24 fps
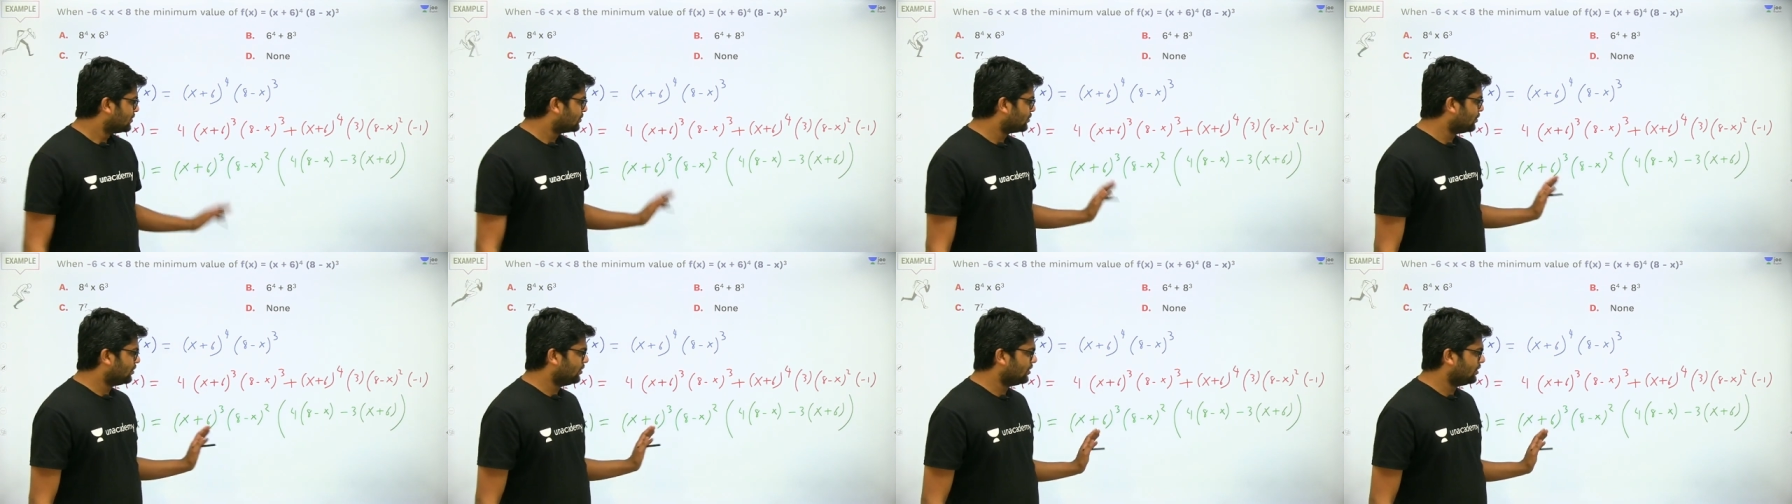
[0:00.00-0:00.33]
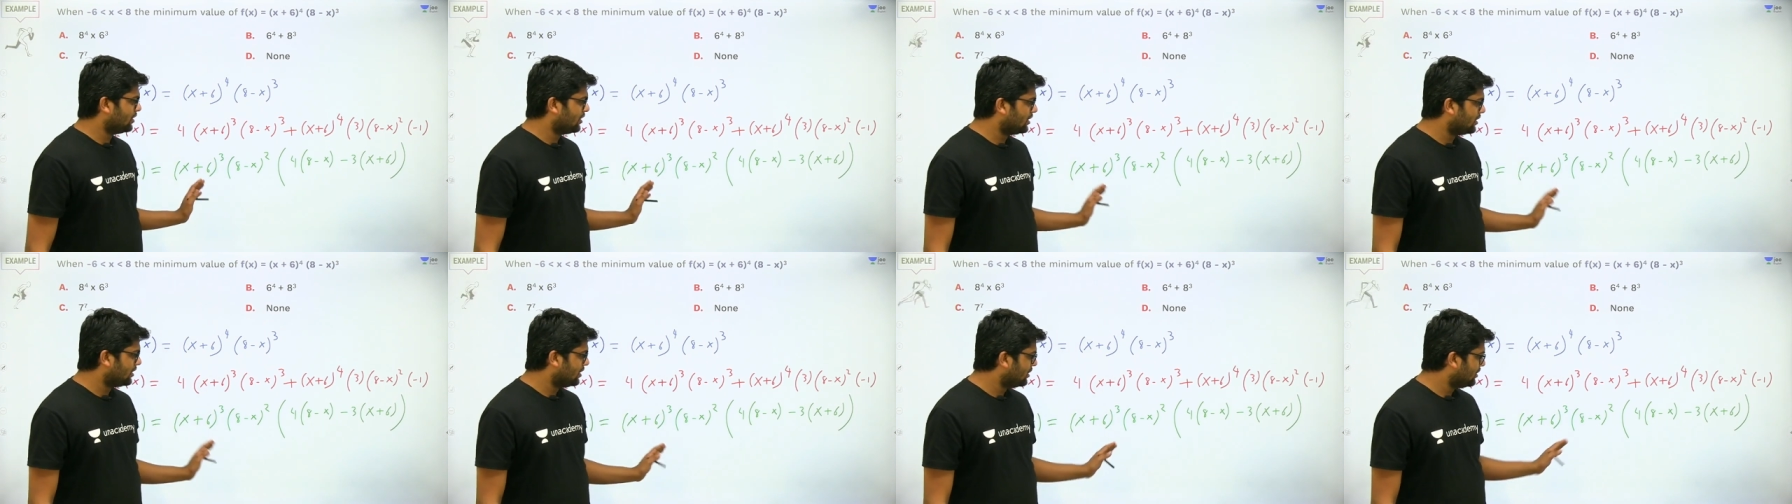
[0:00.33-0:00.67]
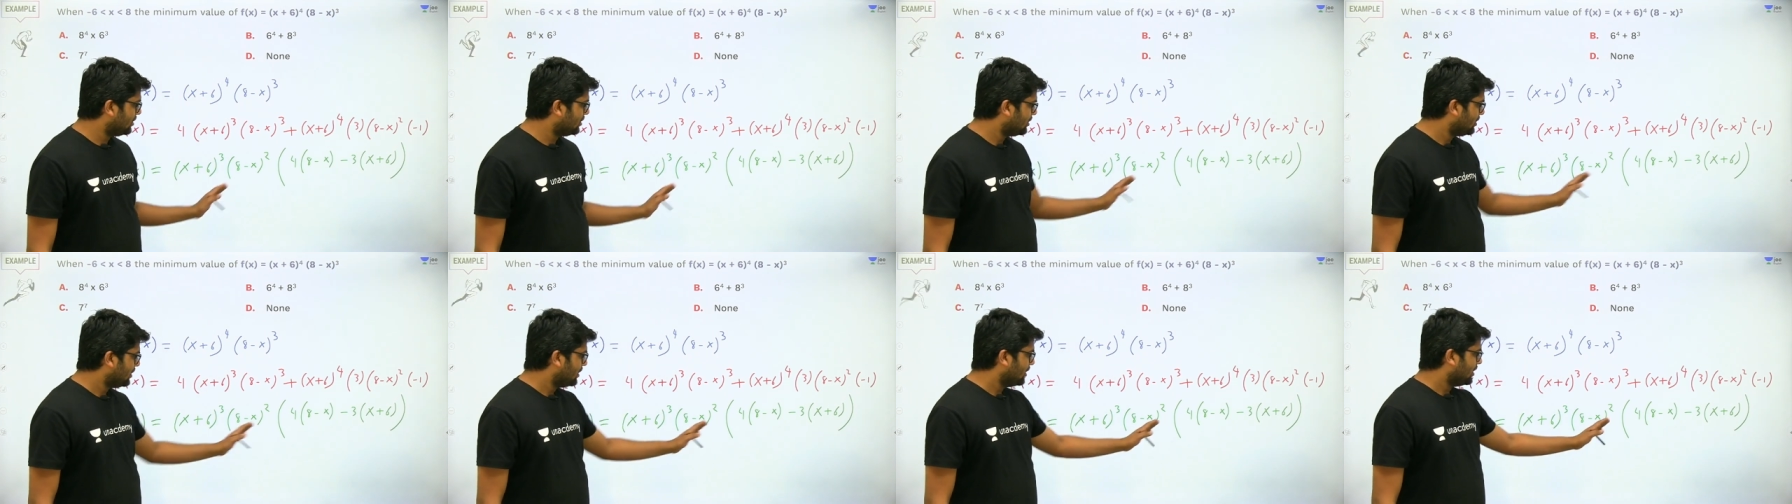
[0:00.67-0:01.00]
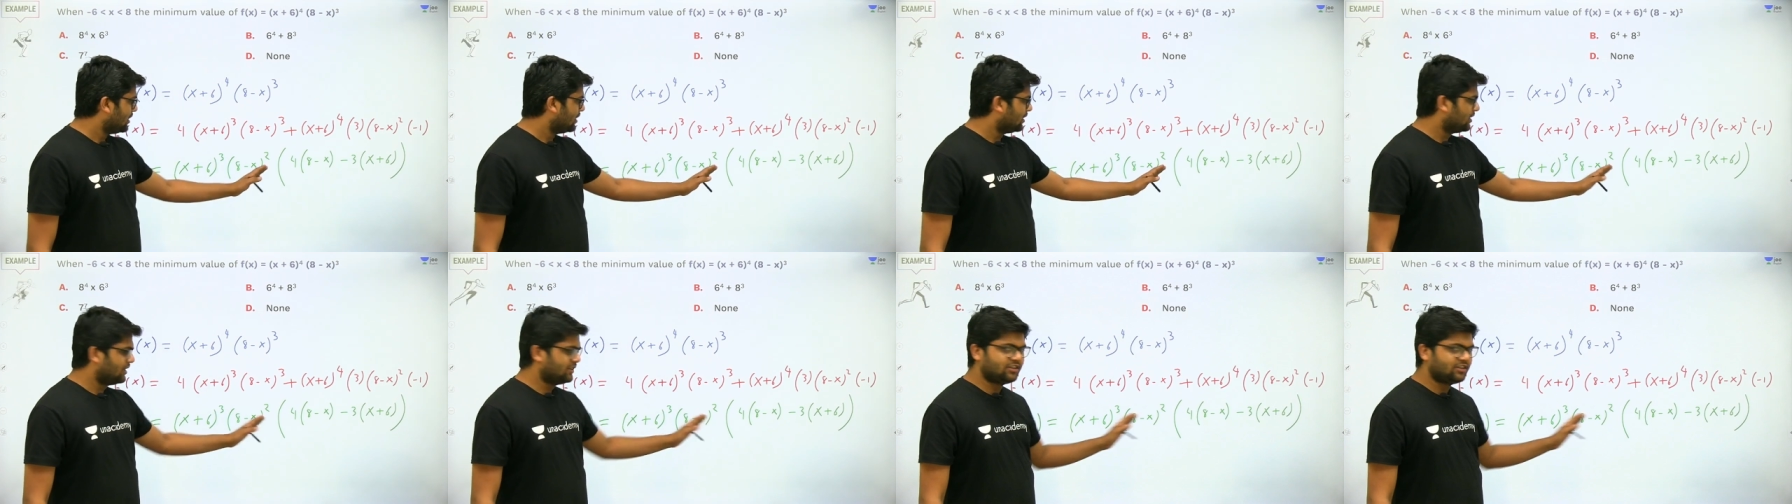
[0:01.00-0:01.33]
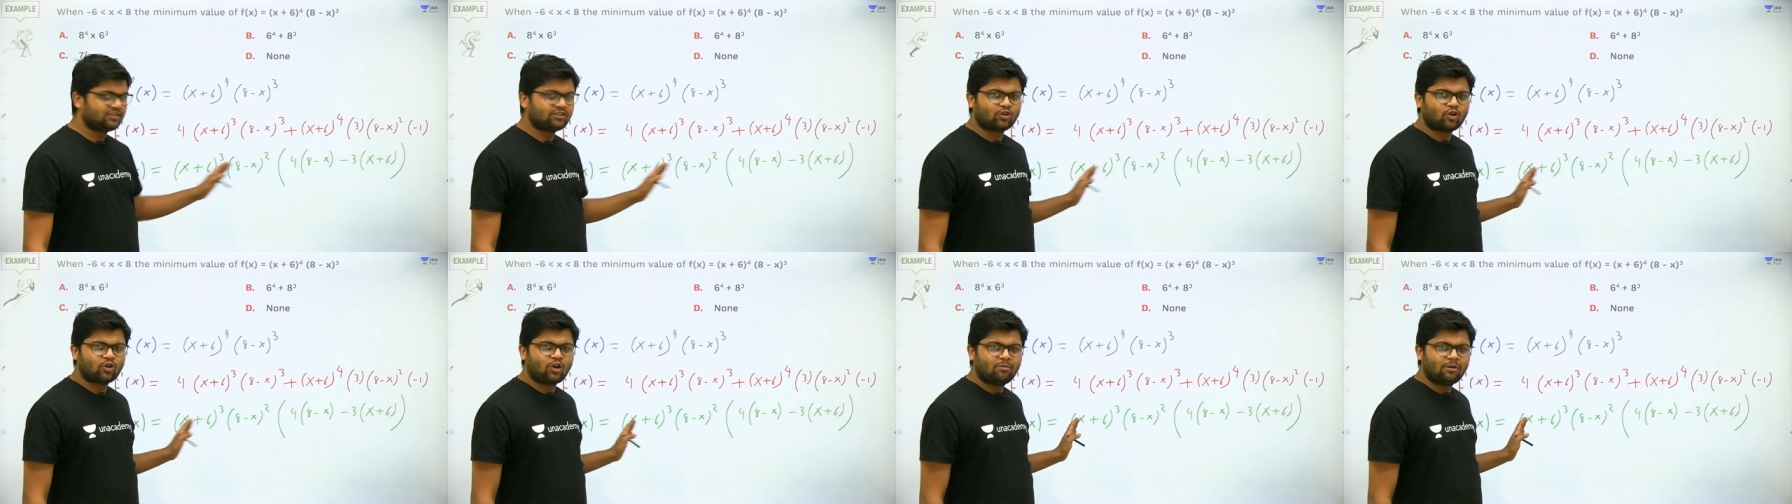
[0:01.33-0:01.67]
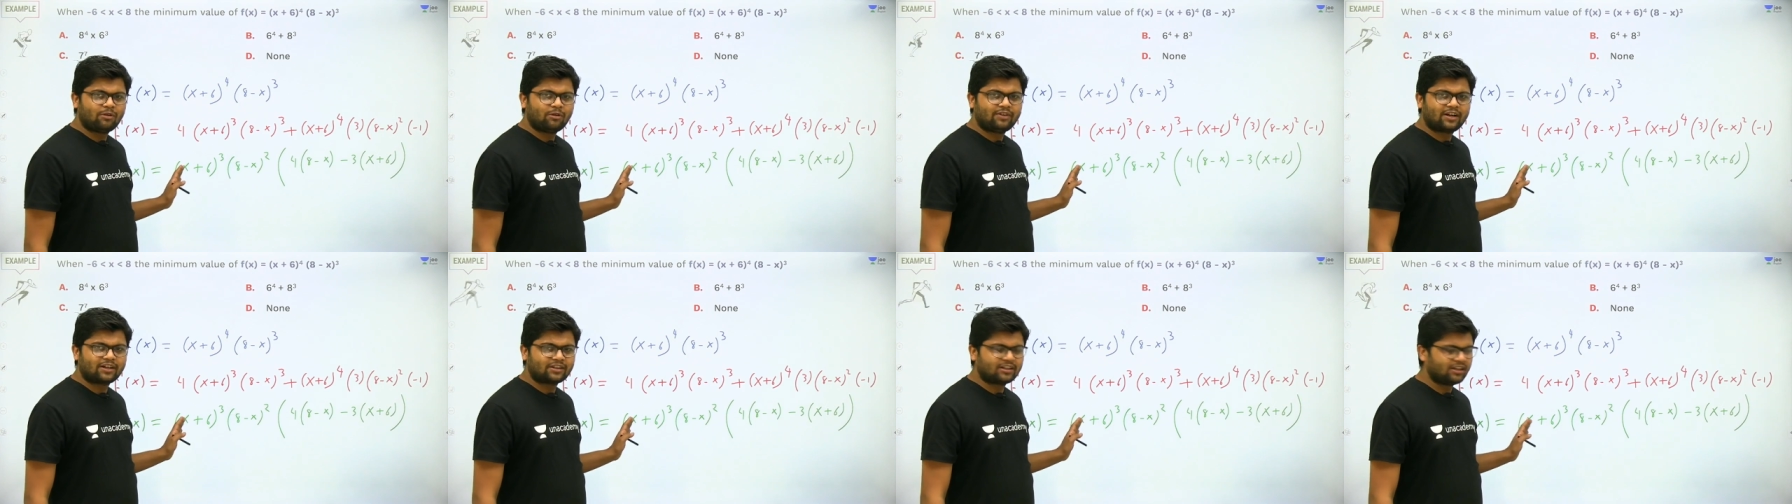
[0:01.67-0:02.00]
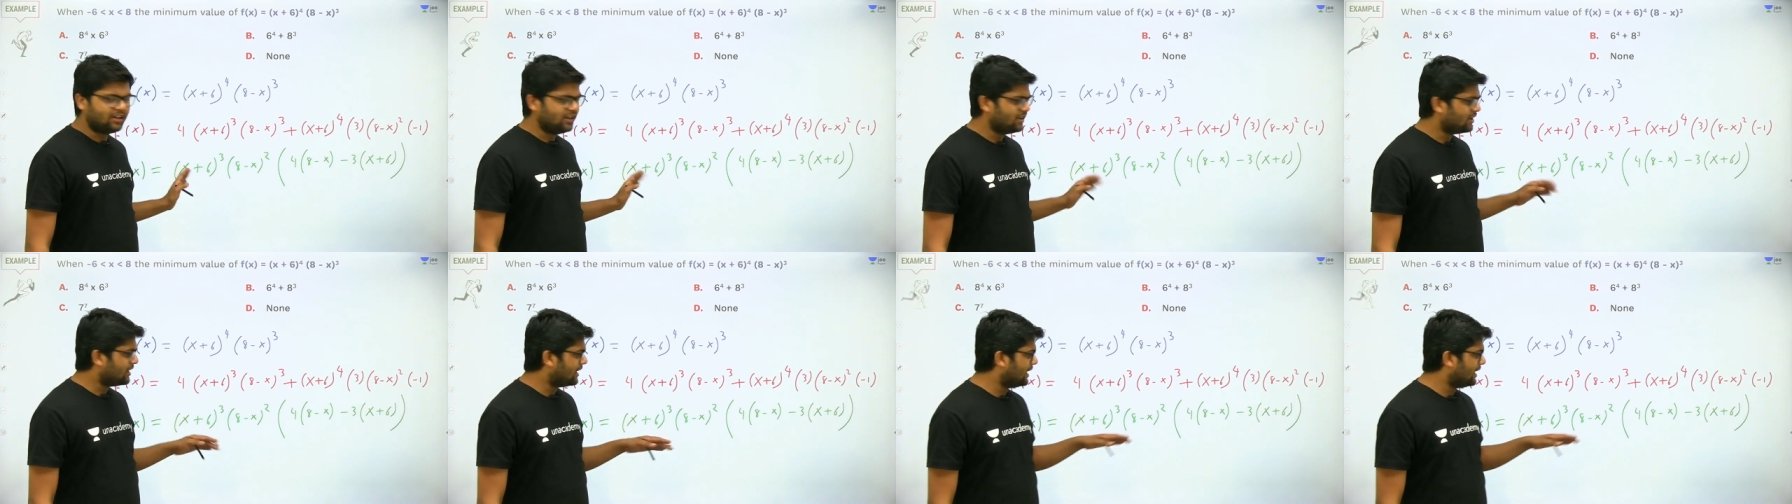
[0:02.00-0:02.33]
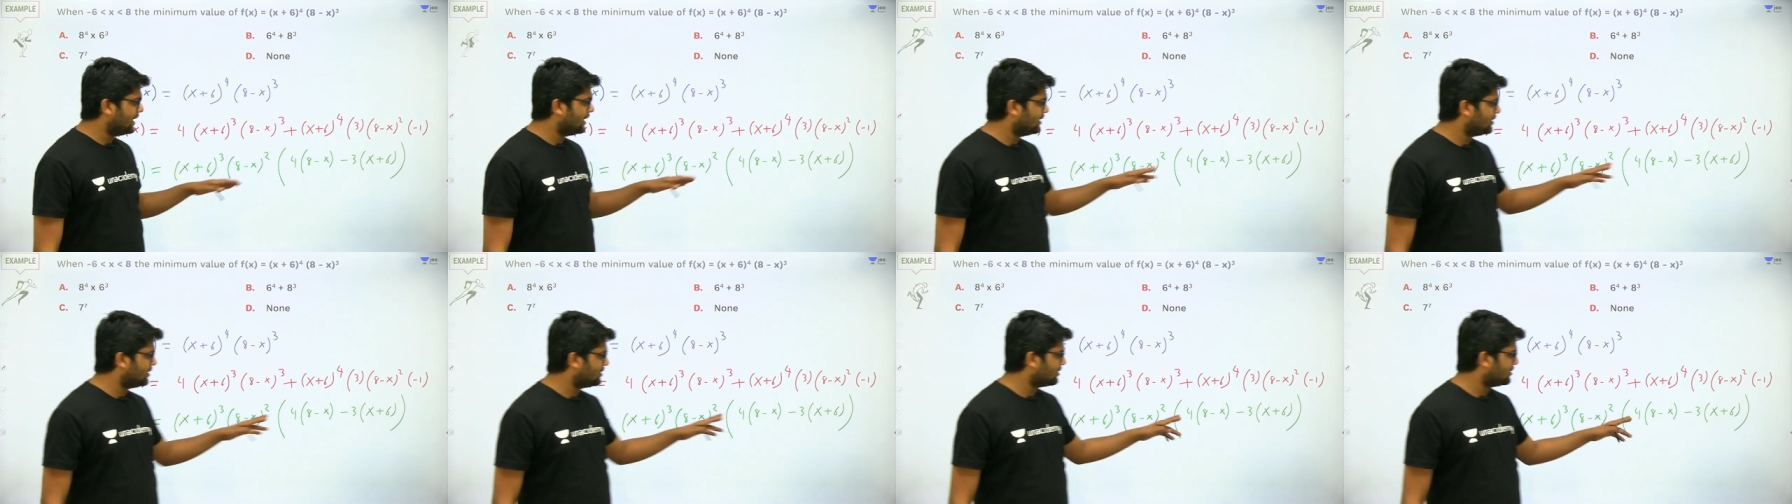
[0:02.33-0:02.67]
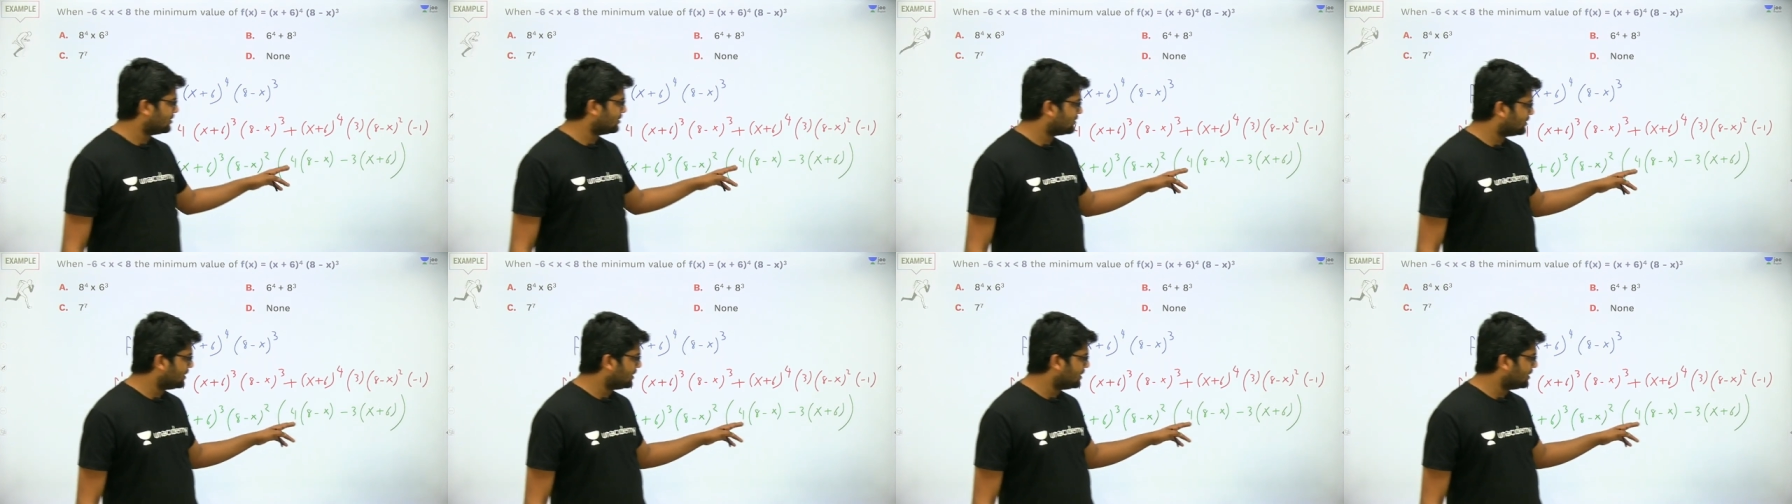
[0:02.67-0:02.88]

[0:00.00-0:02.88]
So, uh, this is the common factor, and